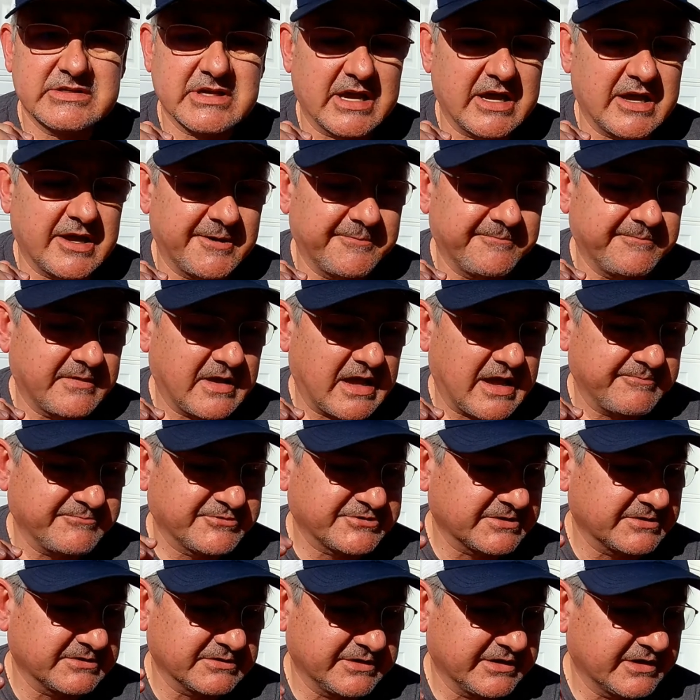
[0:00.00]
I'm
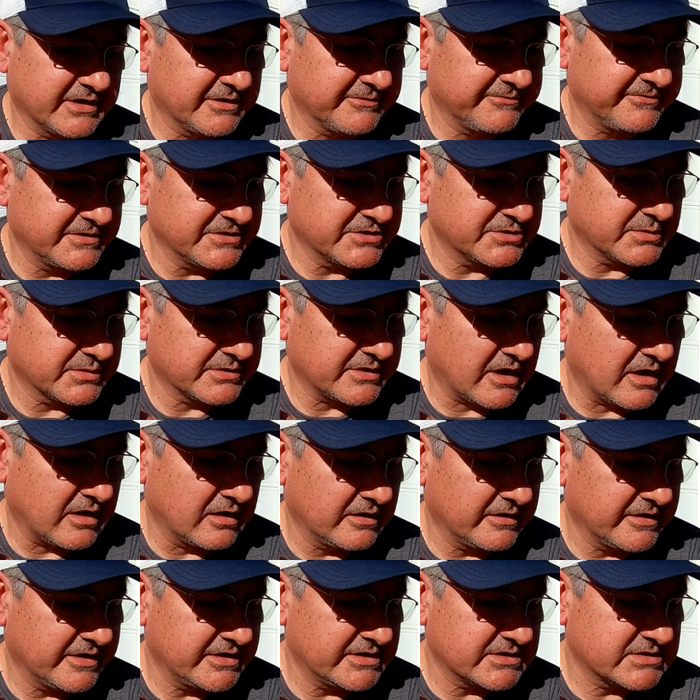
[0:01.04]
certainly going to fish with all
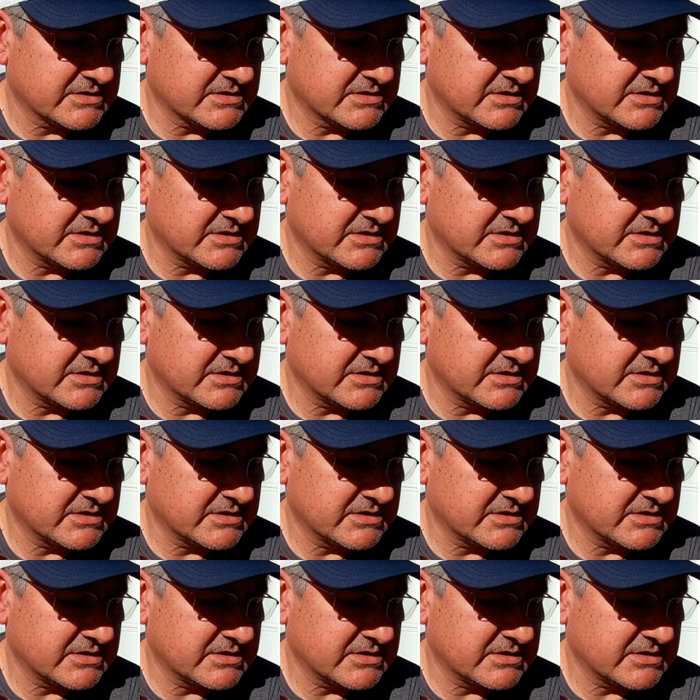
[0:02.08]
of this,